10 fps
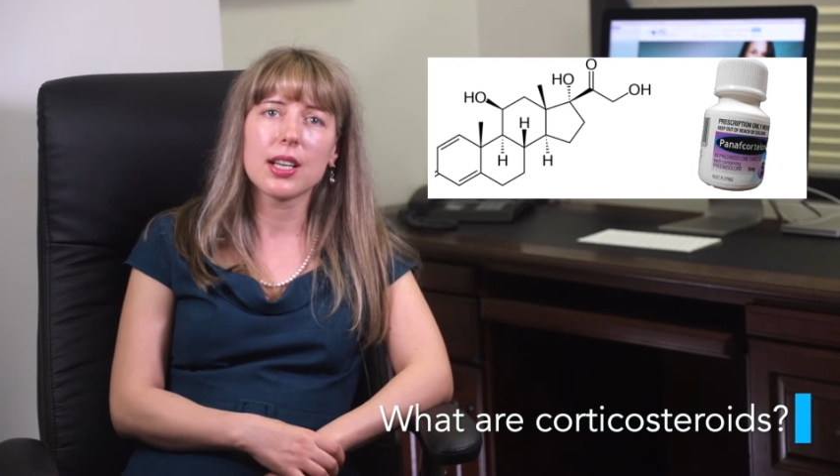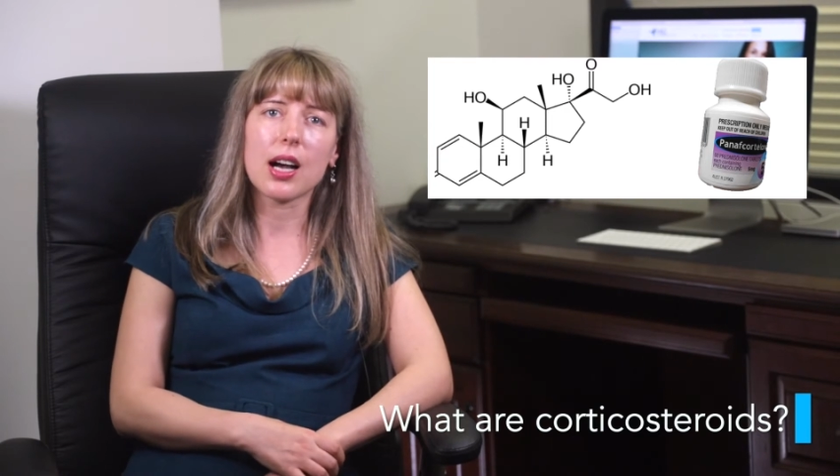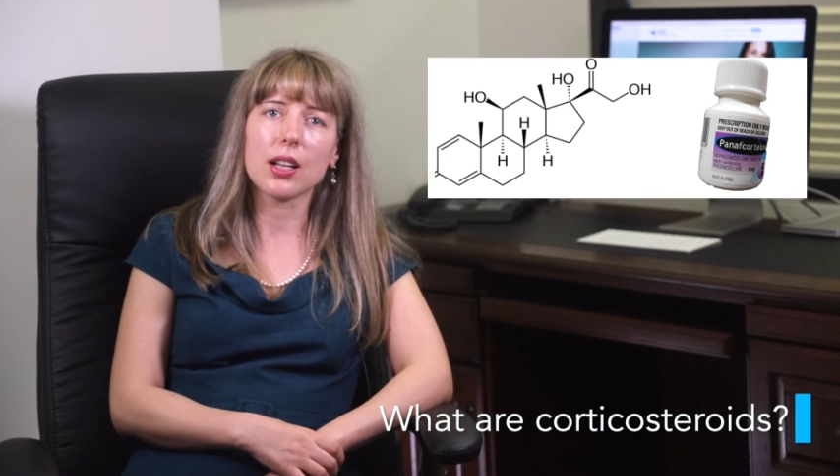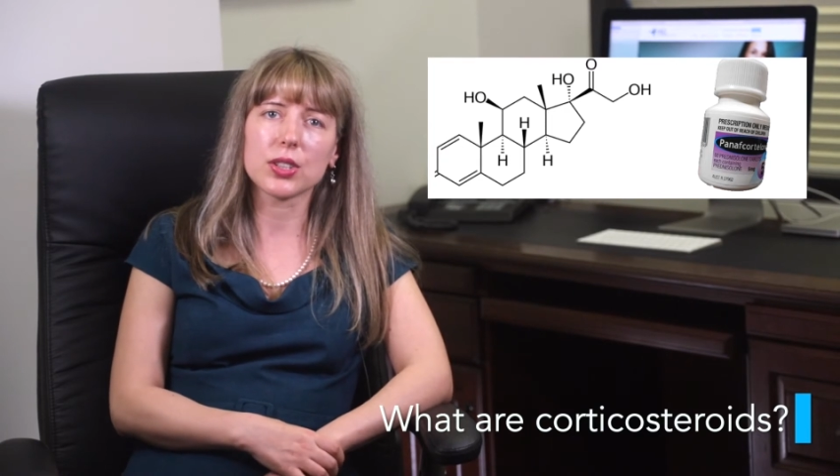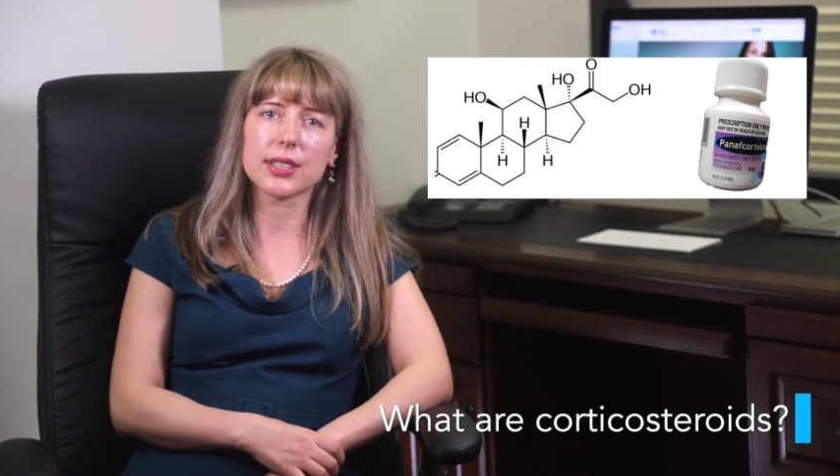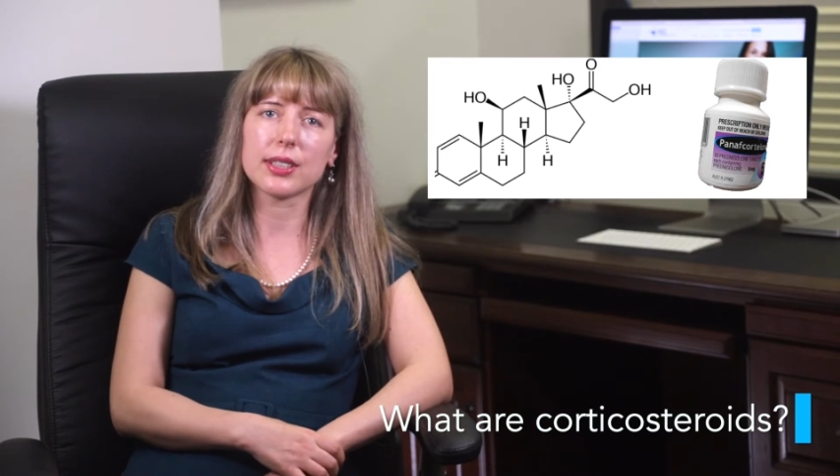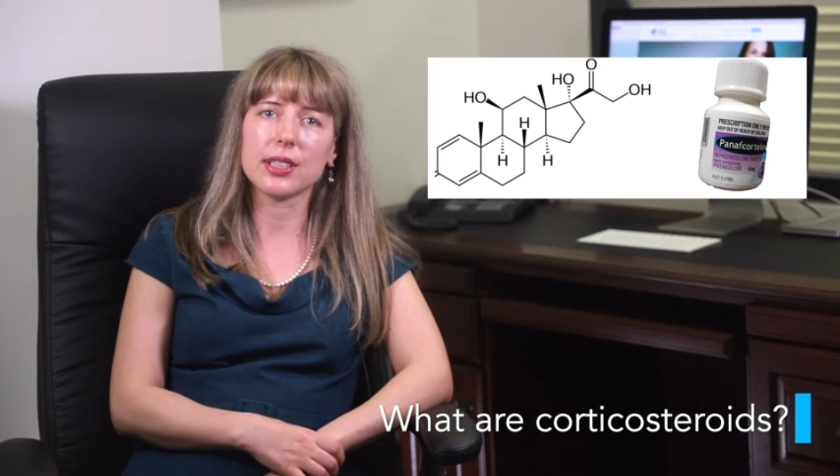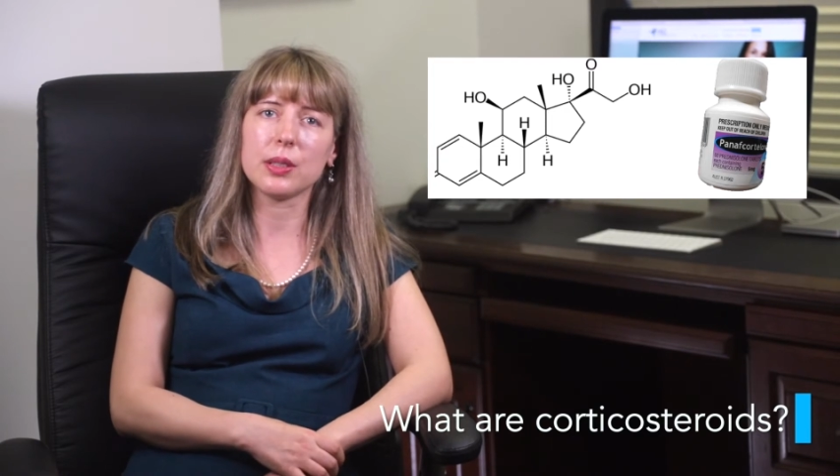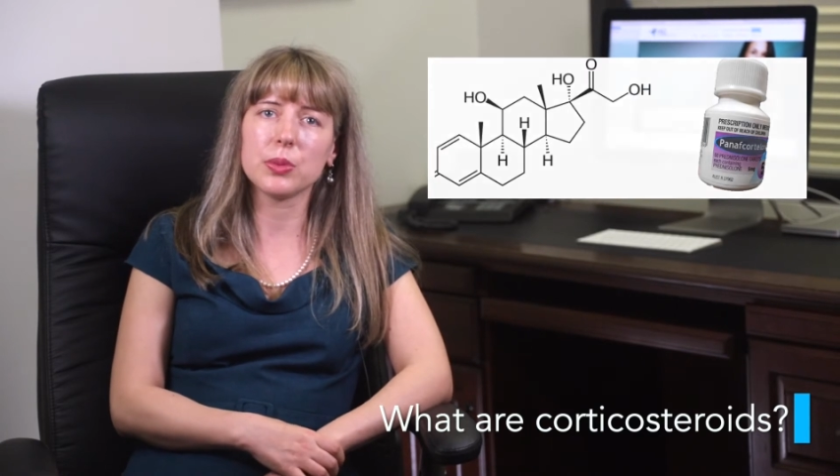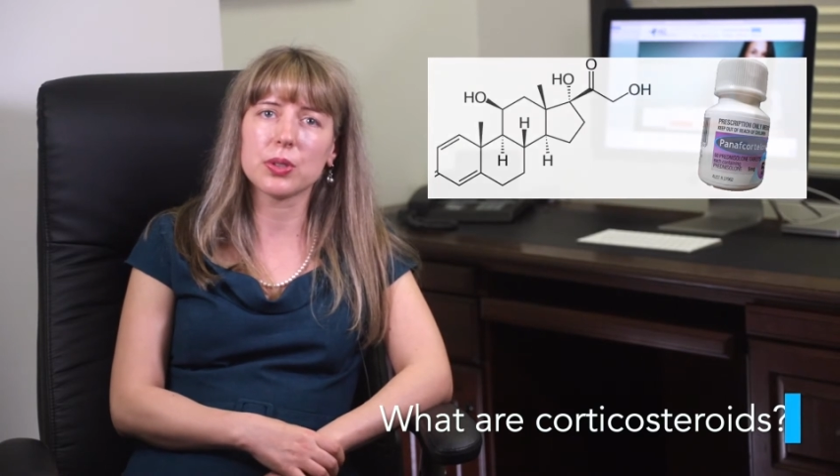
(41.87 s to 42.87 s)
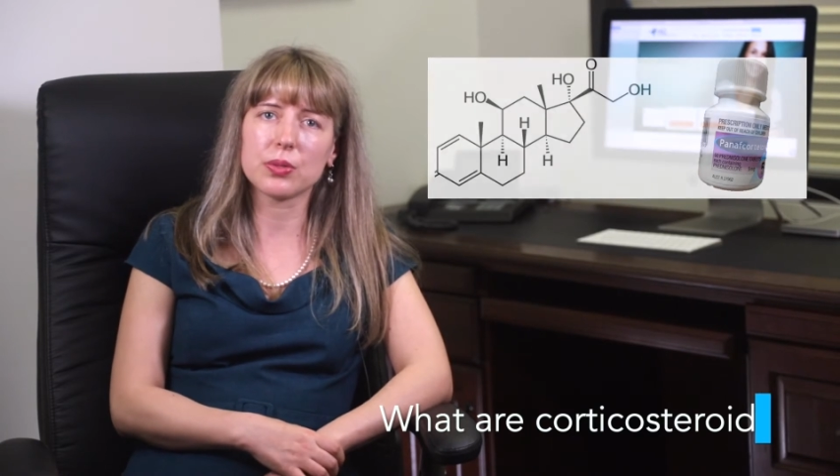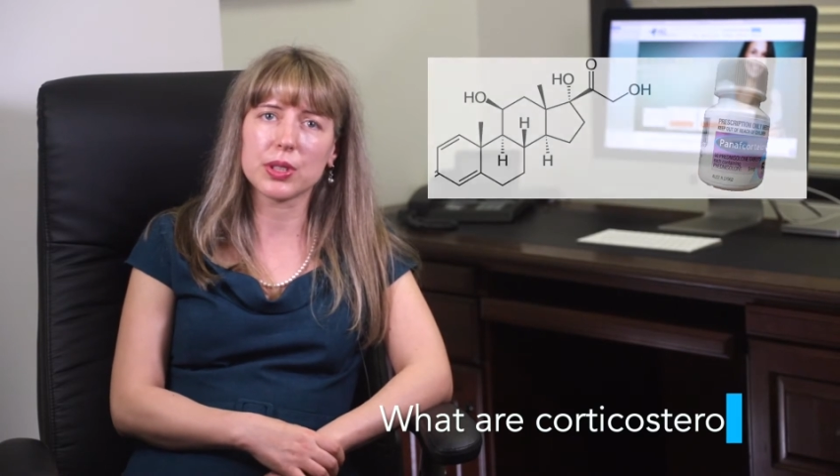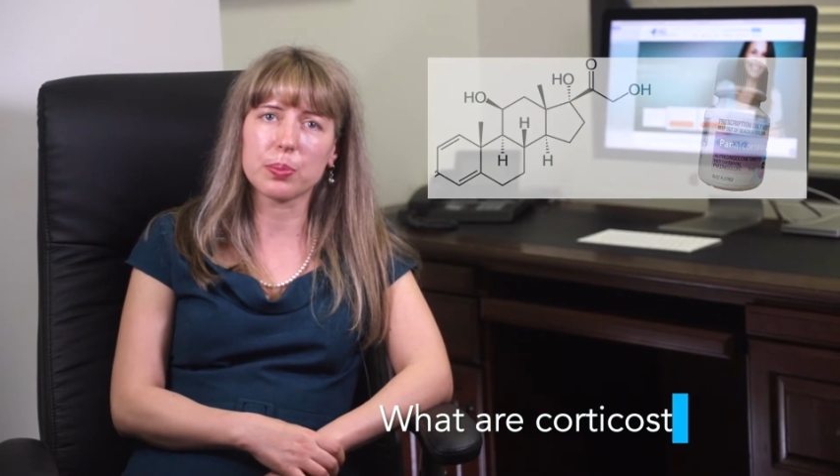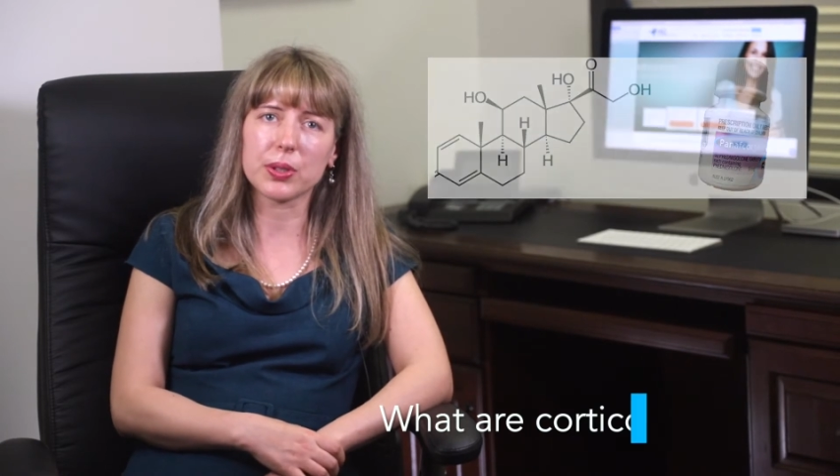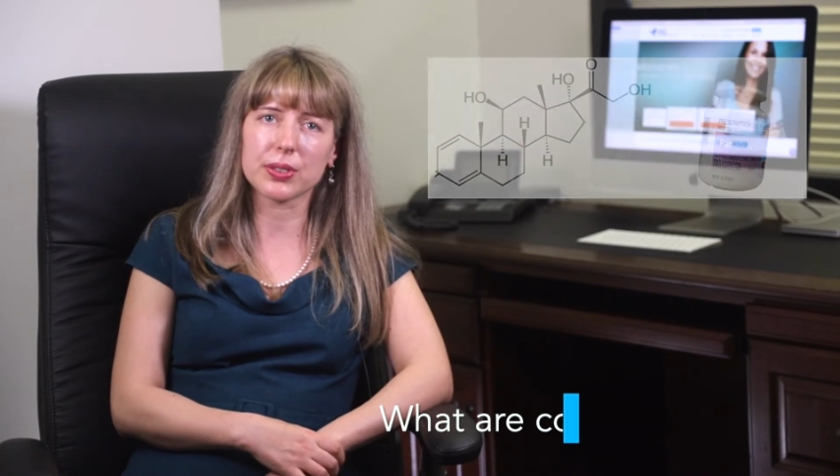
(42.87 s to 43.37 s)
alter the immune
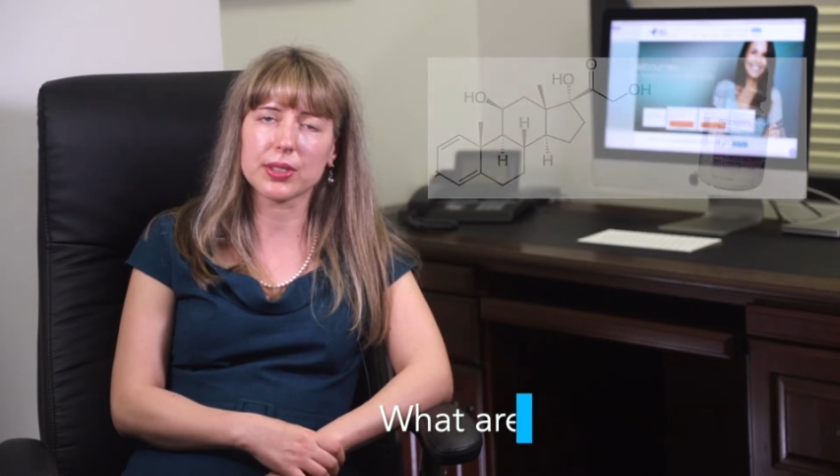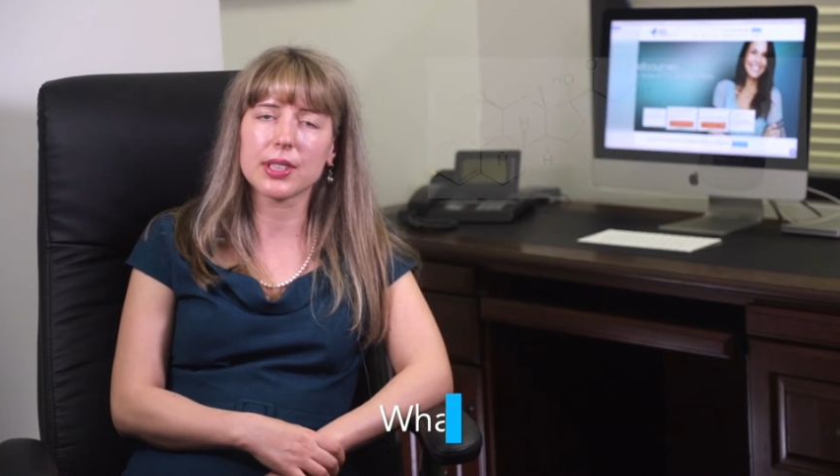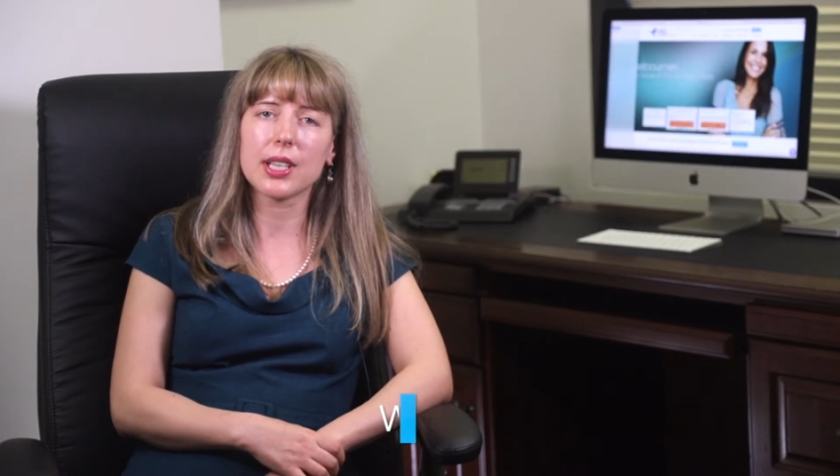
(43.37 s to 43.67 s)
response